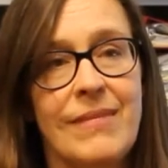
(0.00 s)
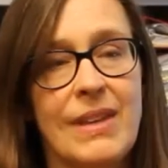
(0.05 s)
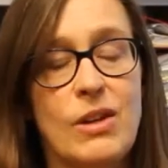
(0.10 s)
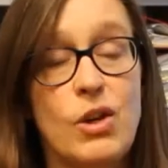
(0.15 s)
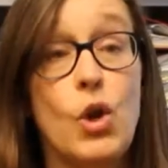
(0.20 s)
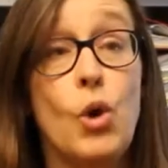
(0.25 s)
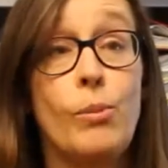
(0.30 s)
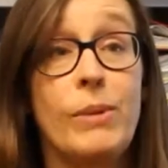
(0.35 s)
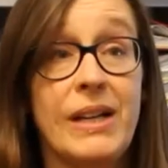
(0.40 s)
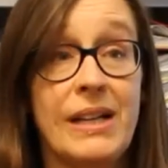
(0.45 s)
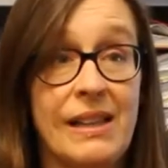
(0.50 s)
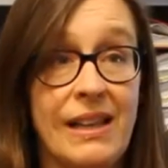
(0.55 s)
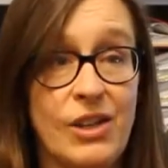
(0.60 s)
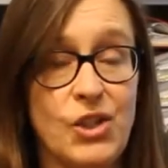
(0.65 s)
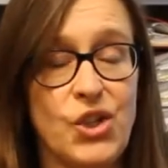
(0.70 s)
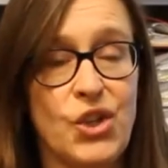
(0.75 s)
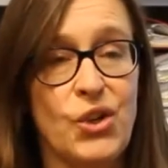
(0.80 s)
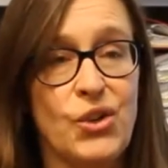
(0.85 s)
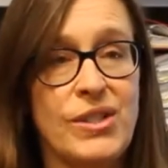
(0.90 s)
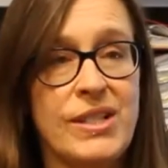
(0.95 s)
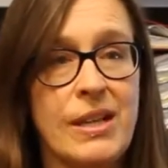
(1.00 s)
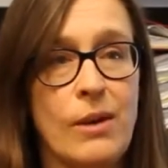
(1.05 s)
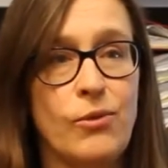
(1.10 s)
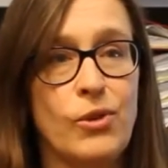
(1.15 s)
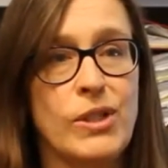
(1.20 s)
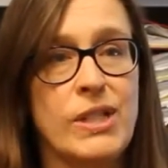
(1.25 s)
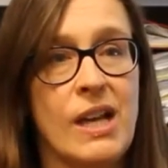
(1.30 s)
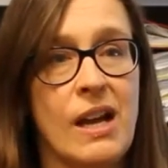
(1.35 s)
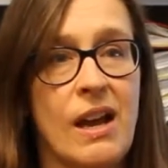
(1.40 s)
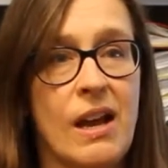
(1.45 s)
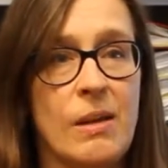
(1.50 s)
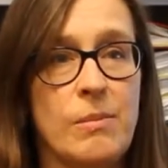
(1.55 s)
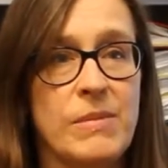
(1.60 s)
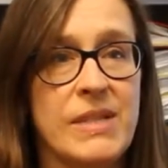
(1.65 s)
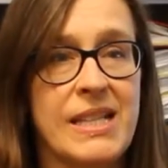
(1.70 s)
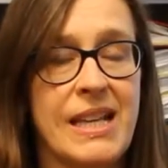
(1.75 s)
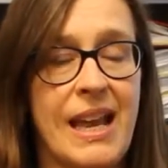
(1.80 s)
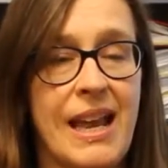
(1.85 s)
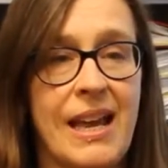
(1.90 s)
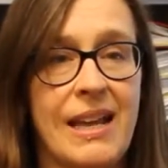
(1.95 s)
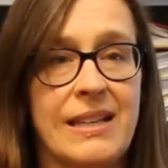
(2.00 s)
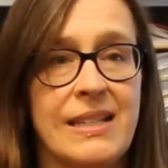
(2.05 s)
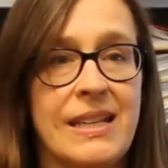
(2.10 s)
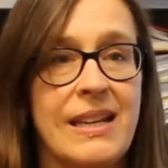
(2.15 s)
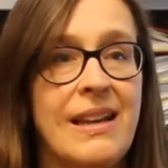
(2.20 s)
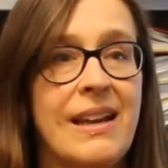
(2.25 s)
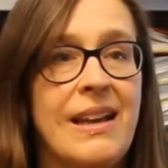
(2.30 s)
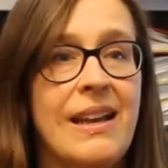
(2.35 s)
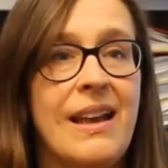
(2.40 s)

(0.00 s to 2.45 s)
nomenclature several times, and